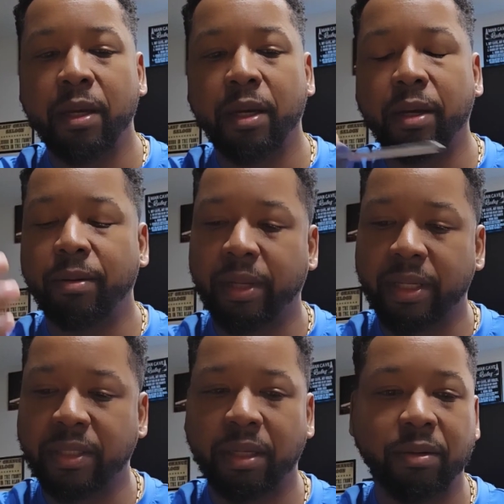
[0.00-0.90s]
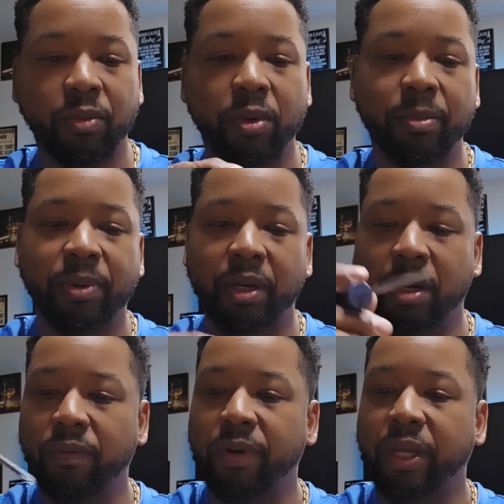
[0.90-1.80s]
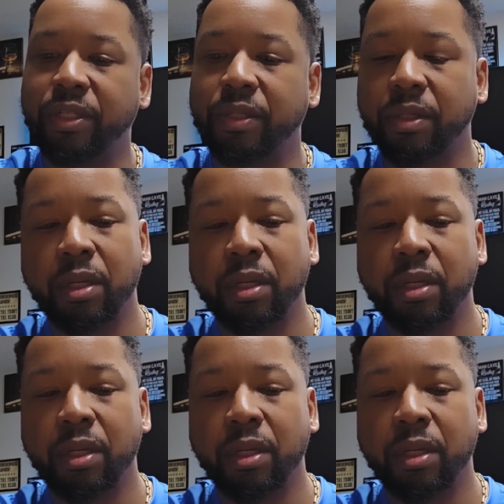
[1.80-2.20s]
Like I said, you want to put it all over the edges.